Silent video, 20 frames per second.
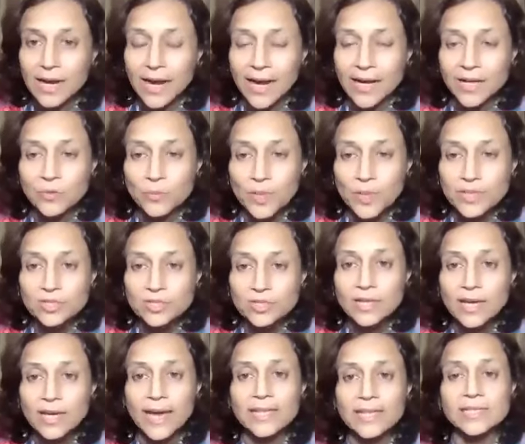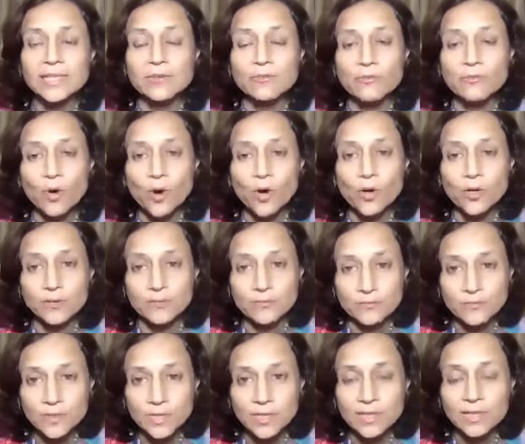and which has
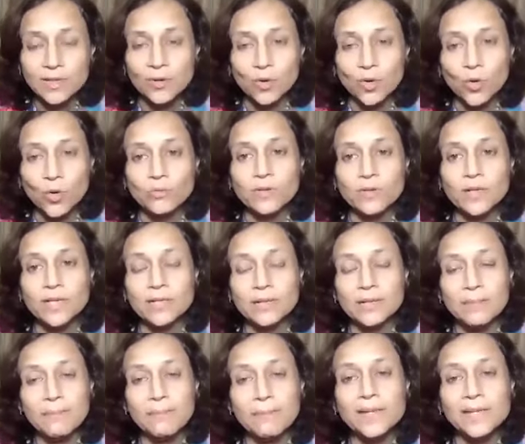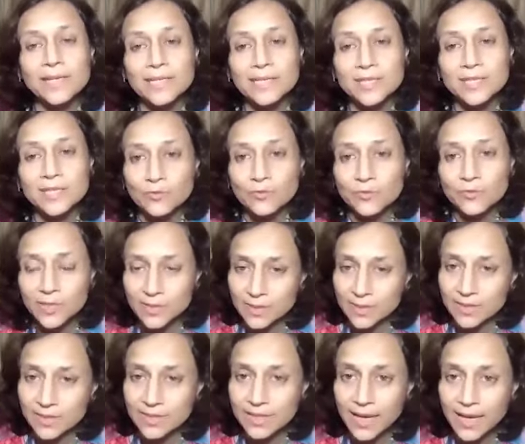evolved over millions of
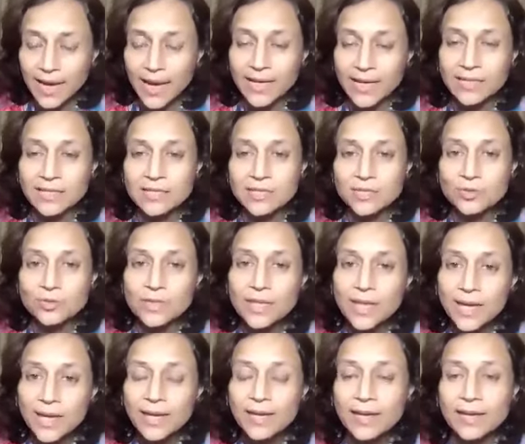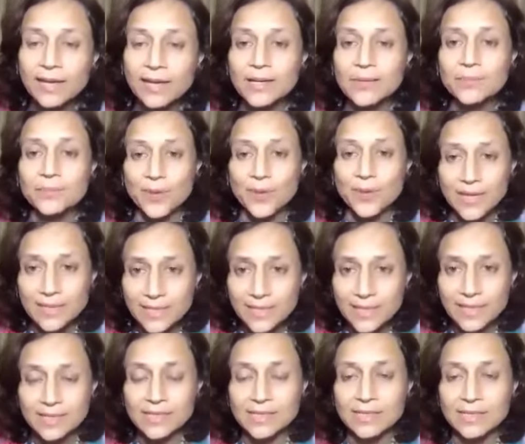years and is today
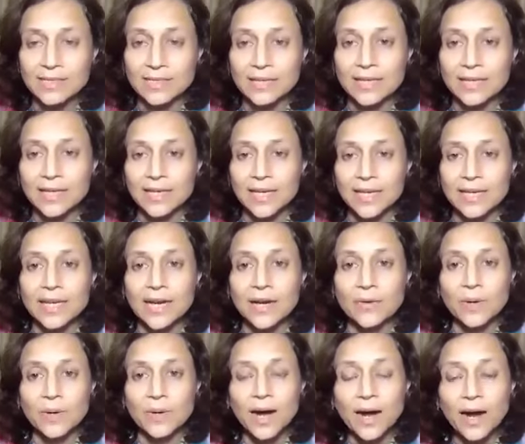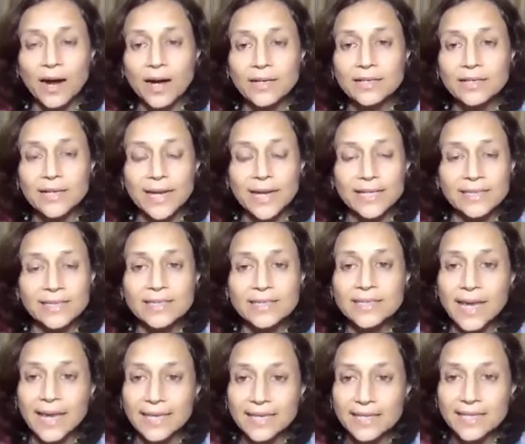present in our heart as the
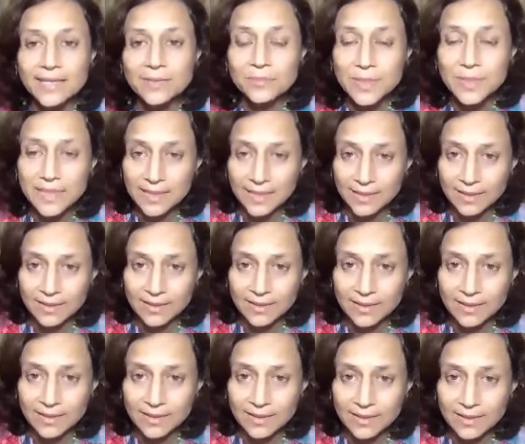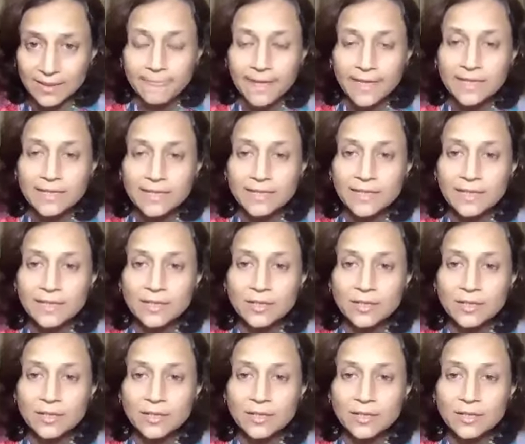psychic being. It is in
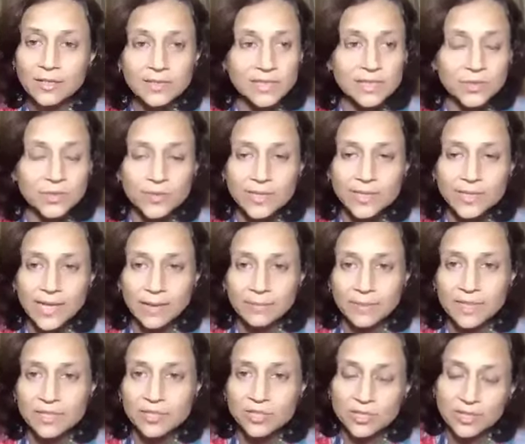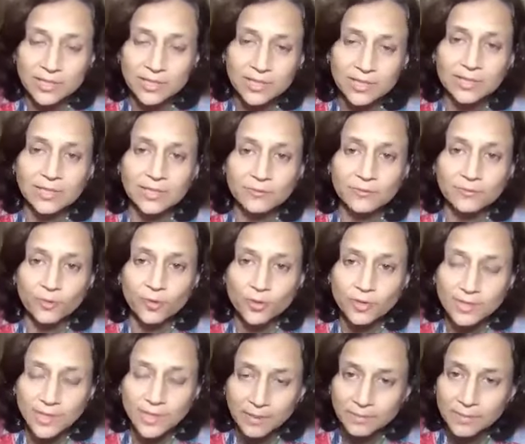not these three dimensions. In the fourth
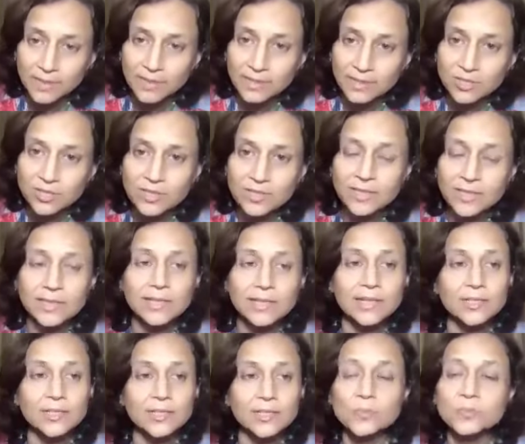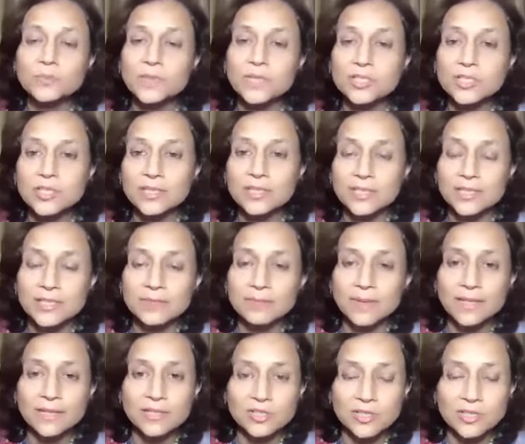dimension, in the Kathopanishad, it is
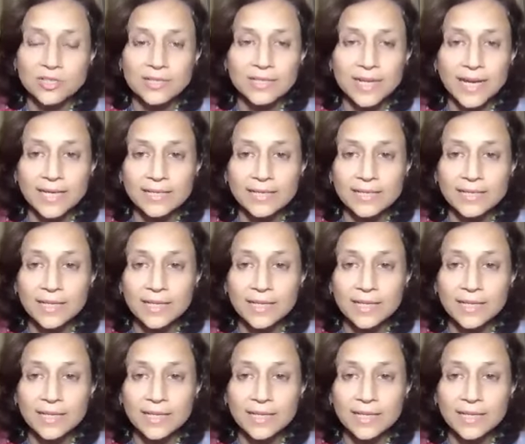mentioned as the